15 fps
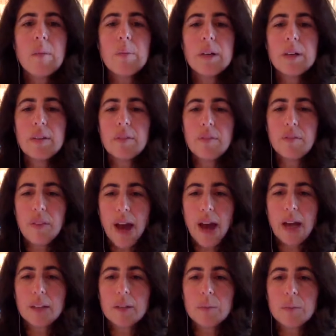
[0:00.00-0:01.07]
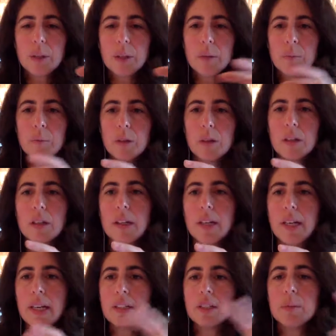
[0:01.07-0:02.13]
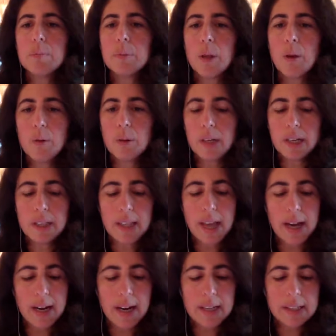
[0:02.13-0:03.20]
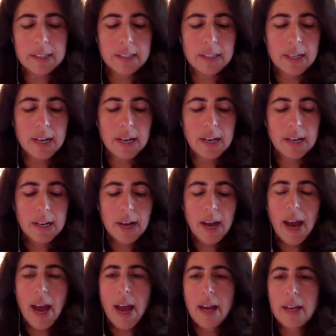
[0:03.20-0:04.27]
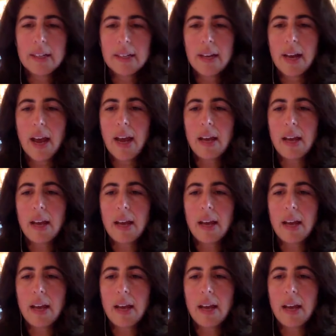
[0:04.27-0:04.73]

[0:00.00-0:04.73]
but in fact, we were exploding that idea and